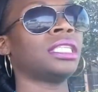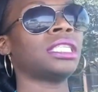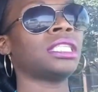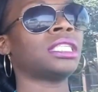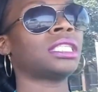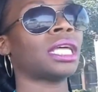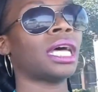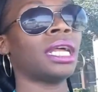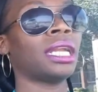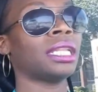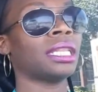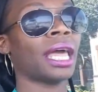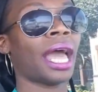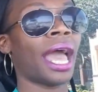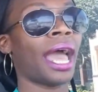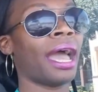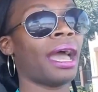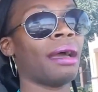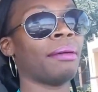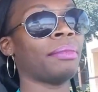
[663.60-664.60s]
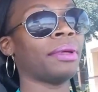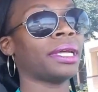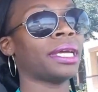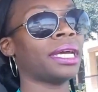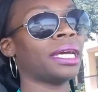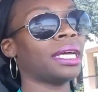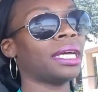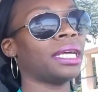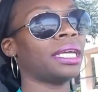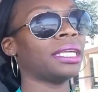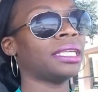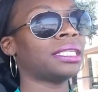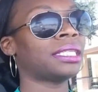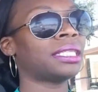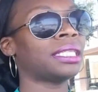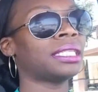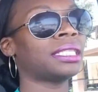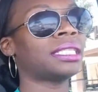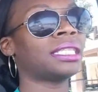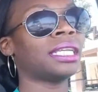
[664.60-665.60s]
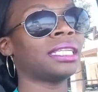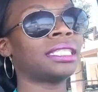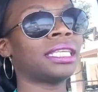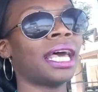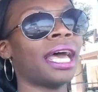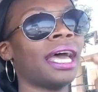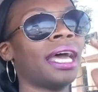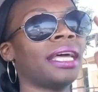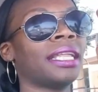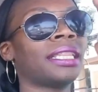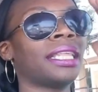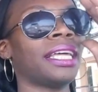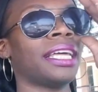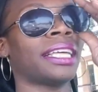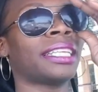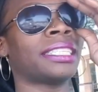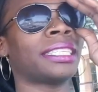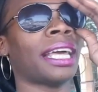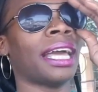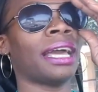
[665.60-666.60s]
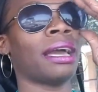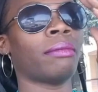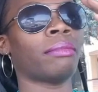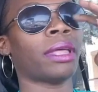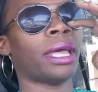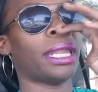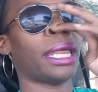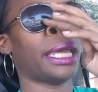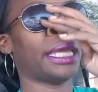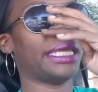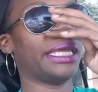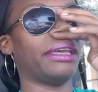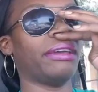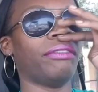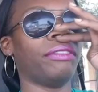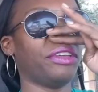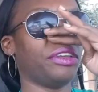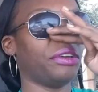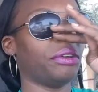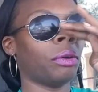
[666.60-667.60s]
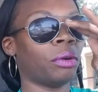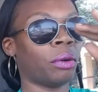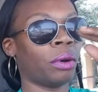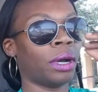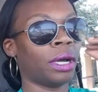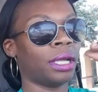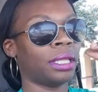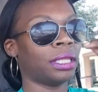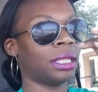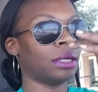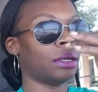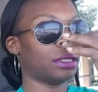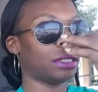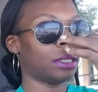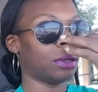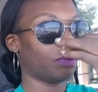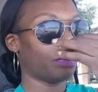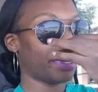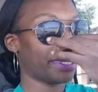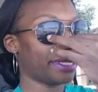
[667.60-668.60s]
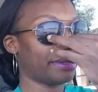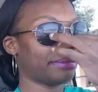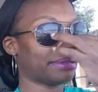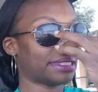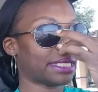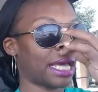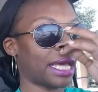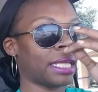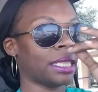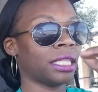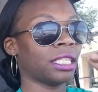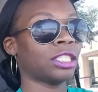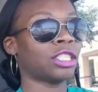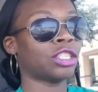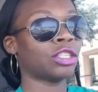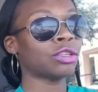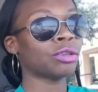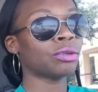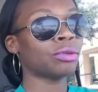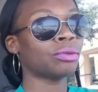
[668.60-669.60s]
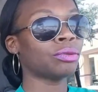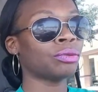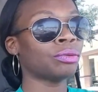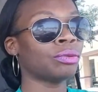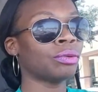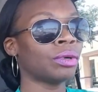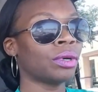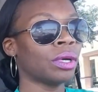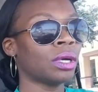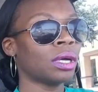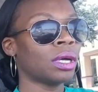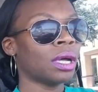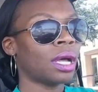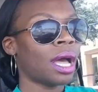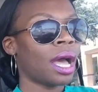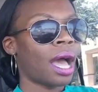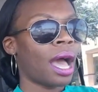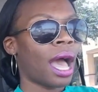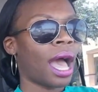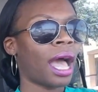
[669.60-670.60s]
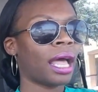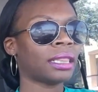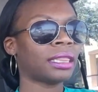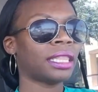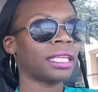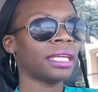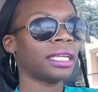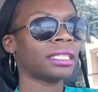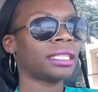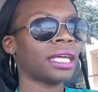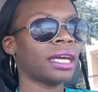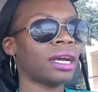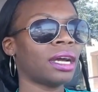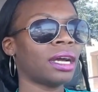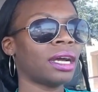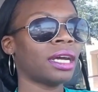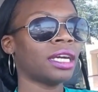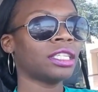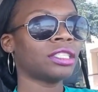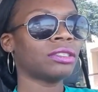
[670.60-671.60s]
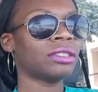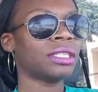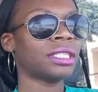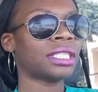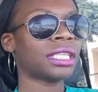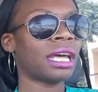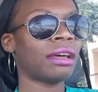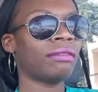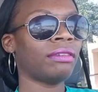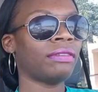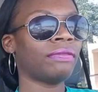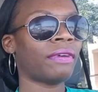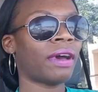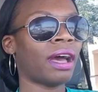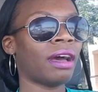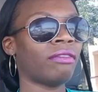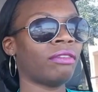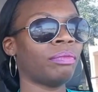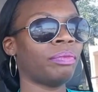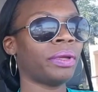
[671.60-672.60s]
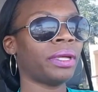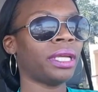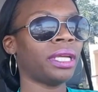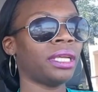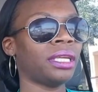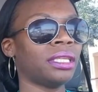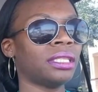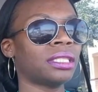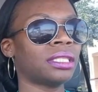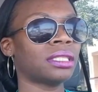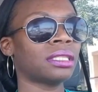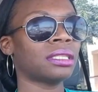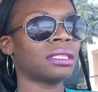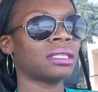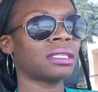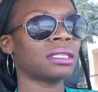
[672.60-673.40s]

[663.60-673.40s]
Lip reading: just study the app, because the exam that they give you on the website, the two, I think they're $175 a piece.